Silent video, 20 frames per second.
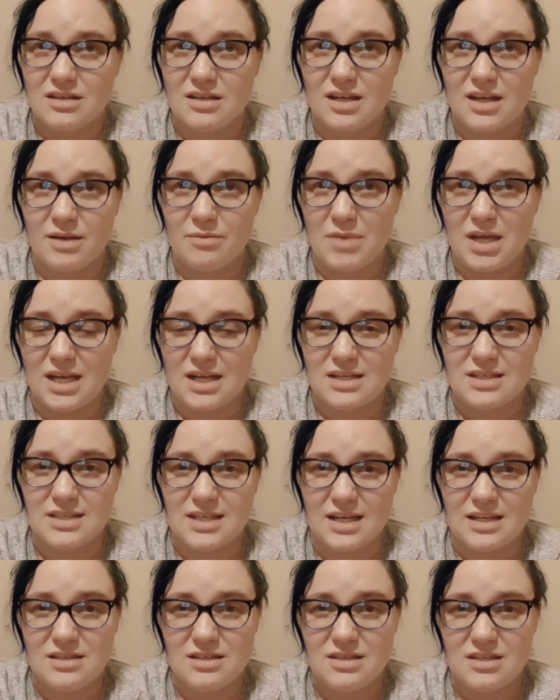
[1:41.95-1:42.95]
it makes
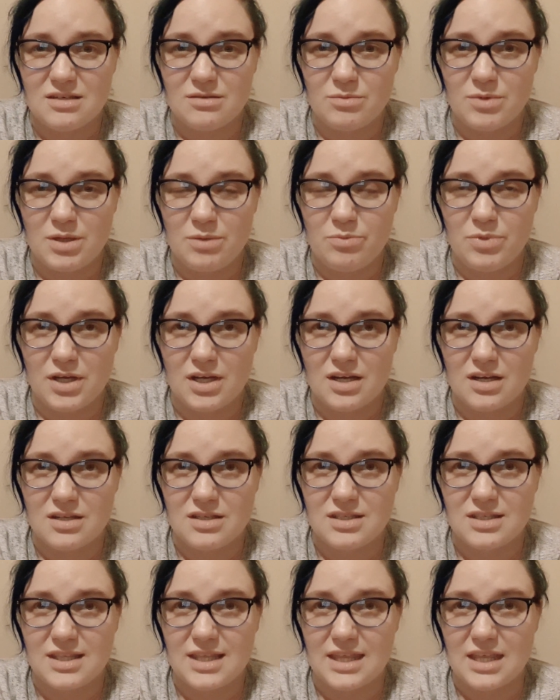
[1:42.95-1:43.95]
sense to me
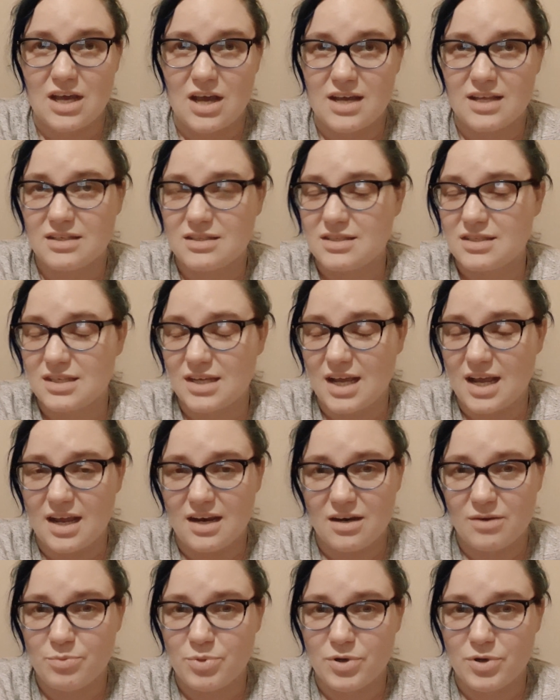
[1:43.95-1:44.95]
because that's the
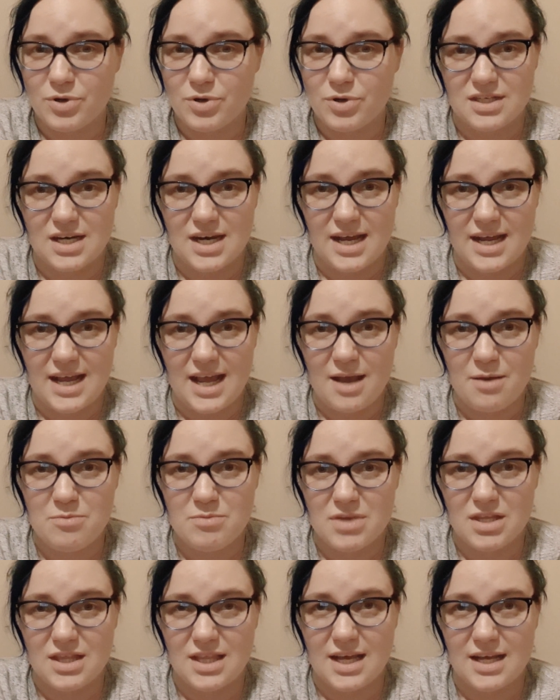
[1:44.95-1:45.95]
kind of person I
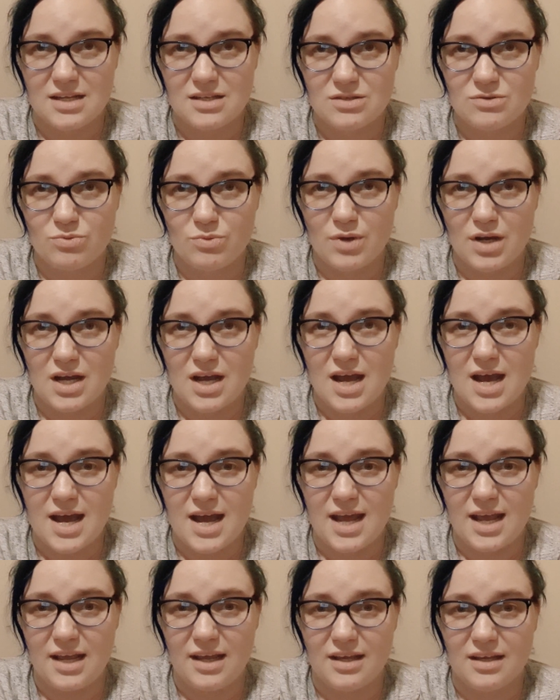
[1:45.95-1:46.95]
am and that's what
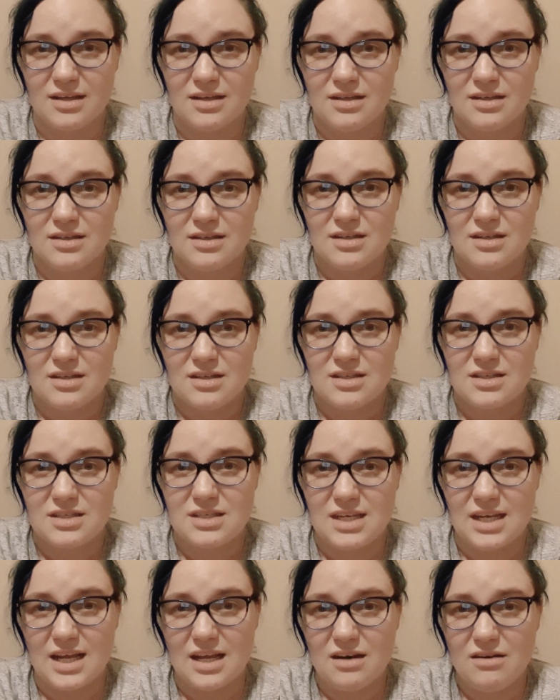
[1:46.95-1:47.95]
I
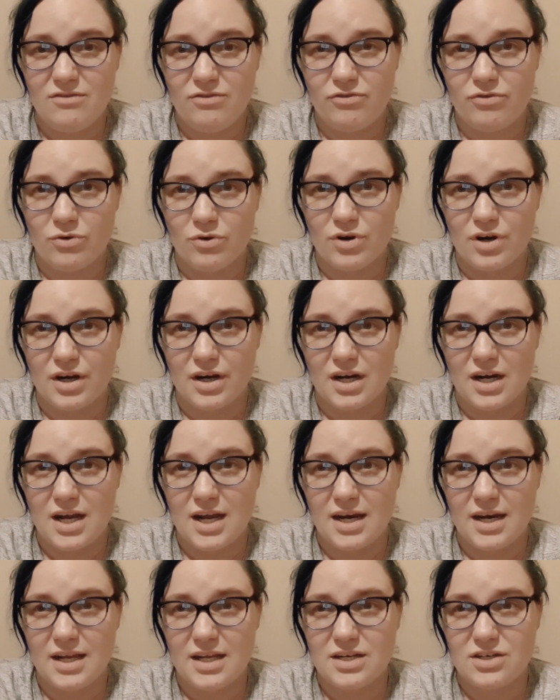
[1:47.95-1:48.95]
stand for.
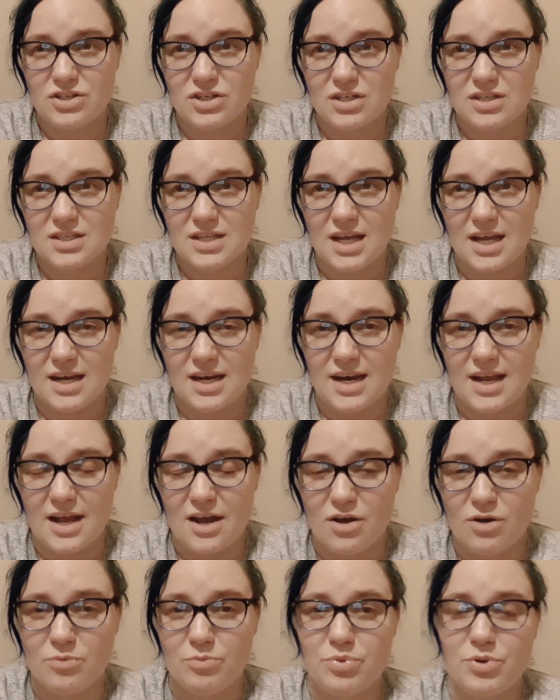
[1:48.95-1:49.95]
And it just kind of
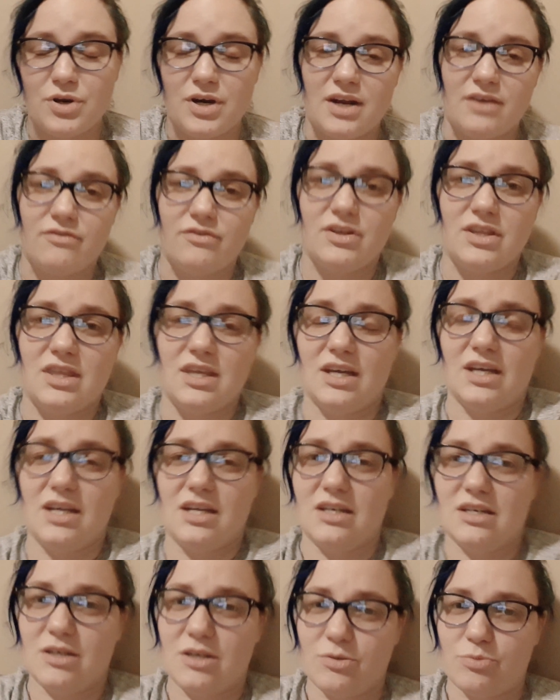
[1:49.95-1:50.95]
helped put everything
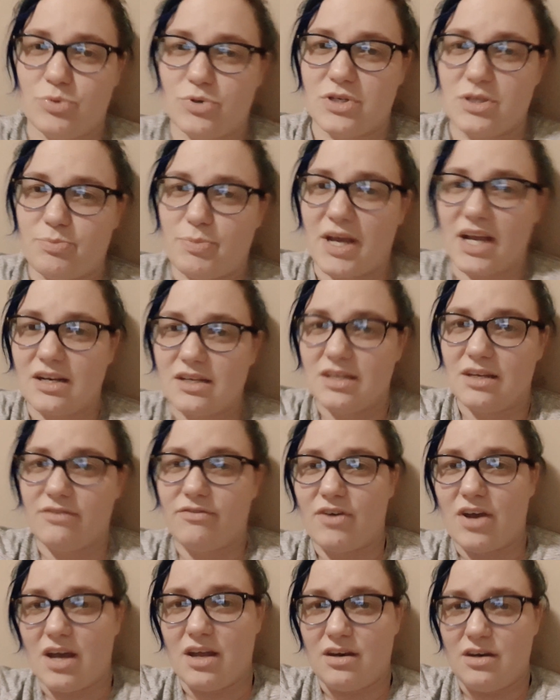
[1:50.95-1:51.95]
into perspective
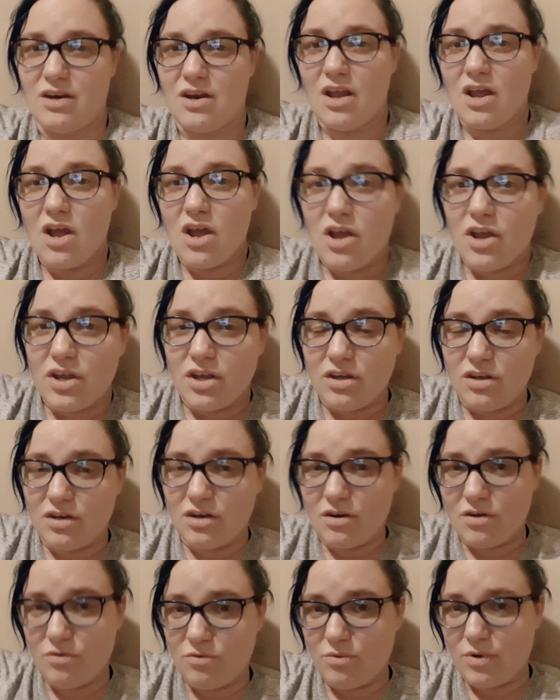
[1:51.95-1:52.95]
on,
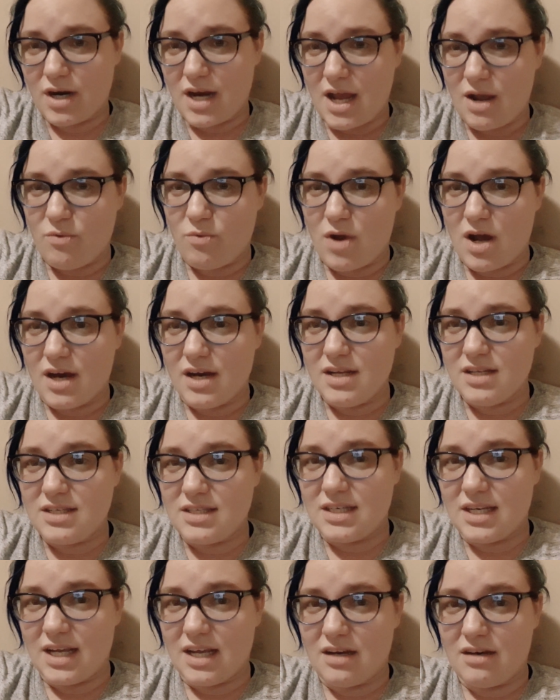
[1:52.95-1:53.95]
what I want to
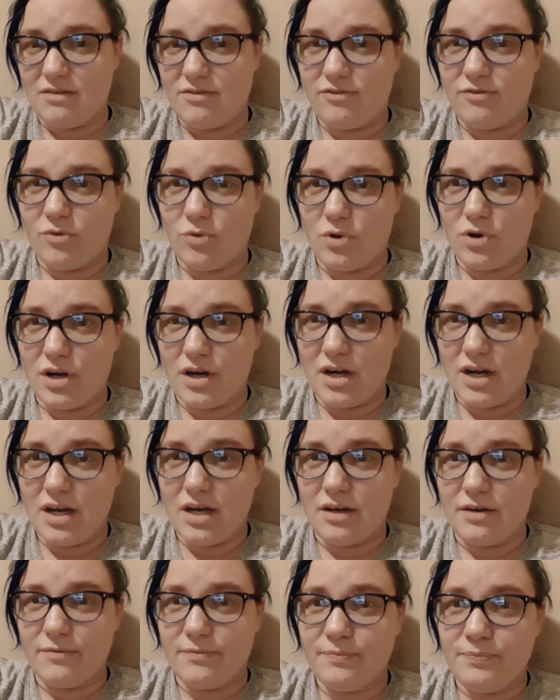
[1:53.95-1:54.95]
stand for
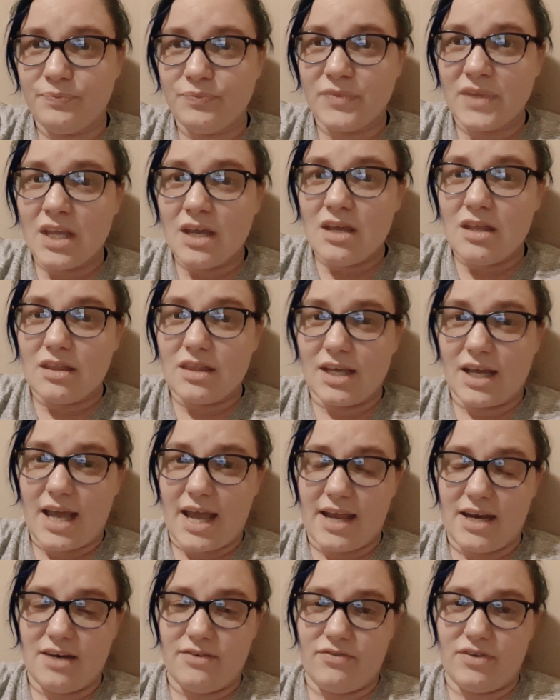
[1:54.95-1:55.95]
and the
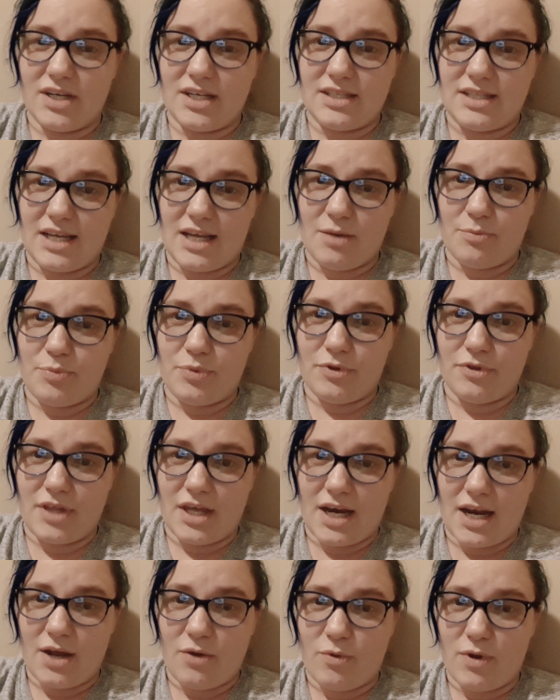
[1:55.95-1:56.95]
kind of example
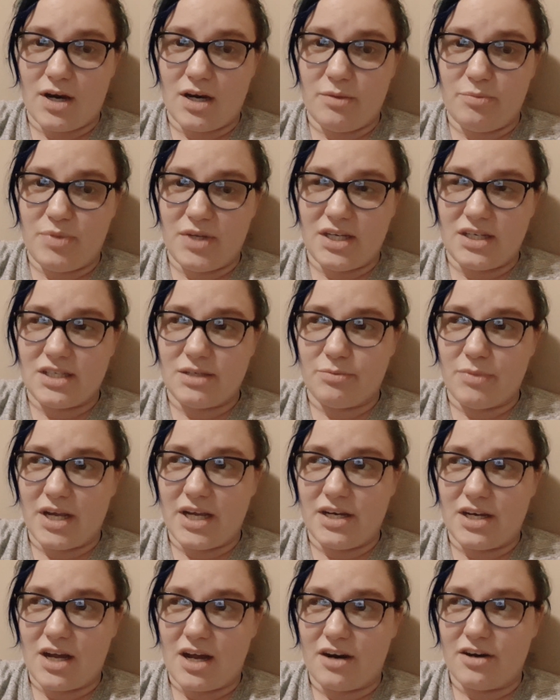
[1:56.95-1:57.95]
that I want to be to my
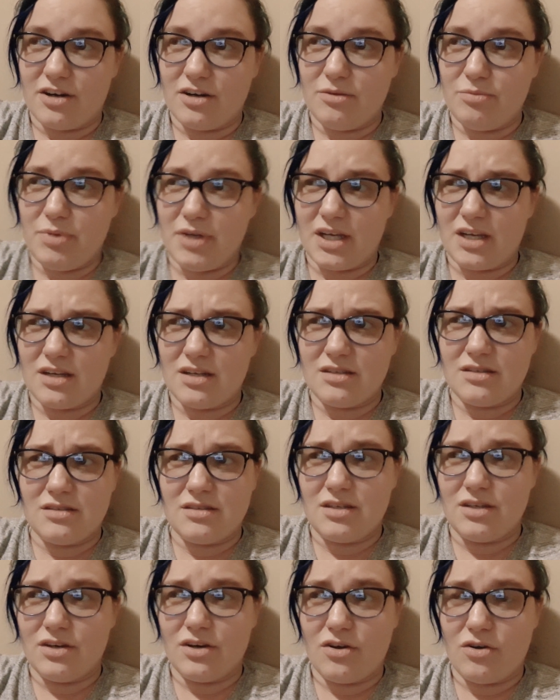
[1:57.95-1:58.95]
daughter.
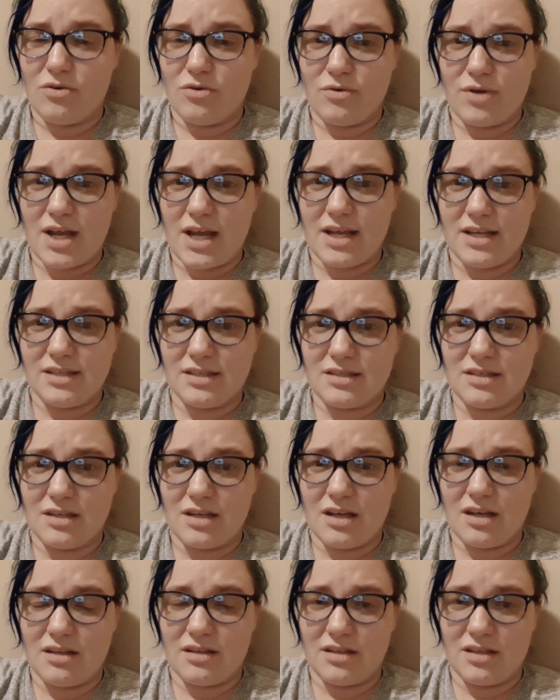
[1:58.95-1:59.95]
Because, as
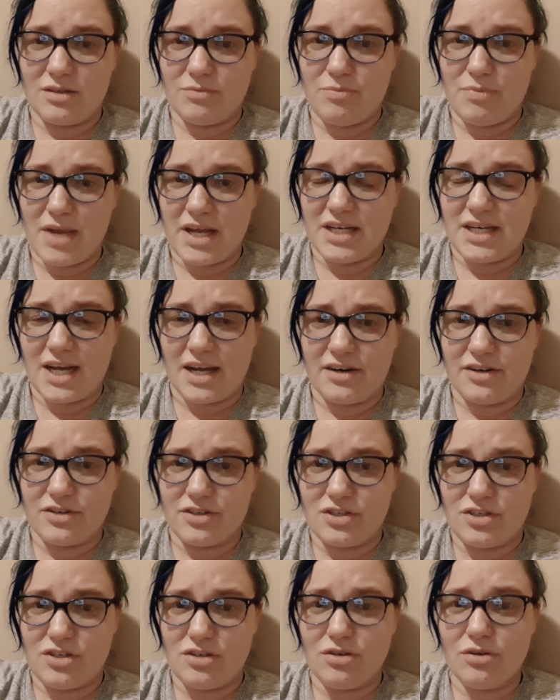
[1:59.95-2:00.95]
my
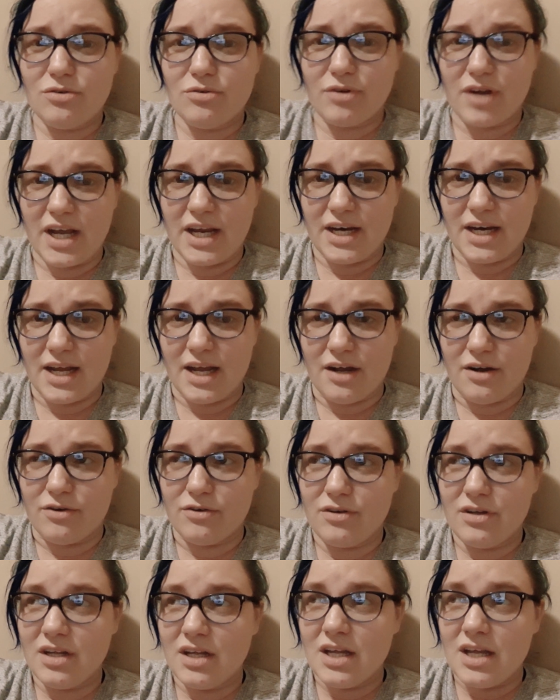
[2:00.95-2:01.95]
daughter's 2 right
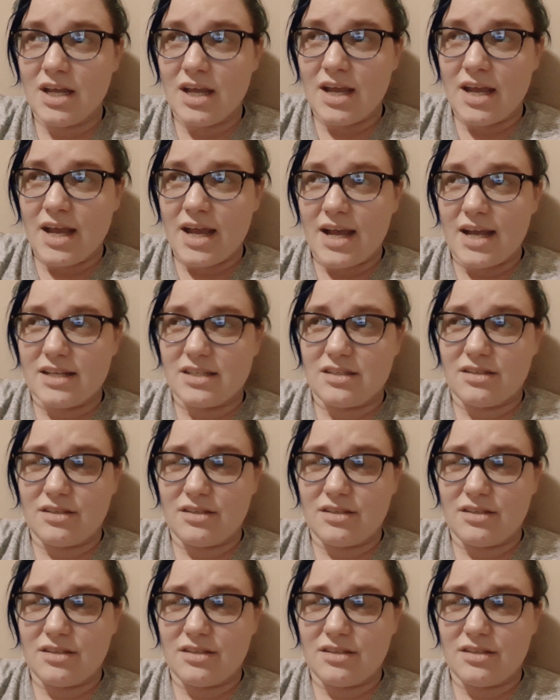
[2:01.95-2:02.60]
now, as a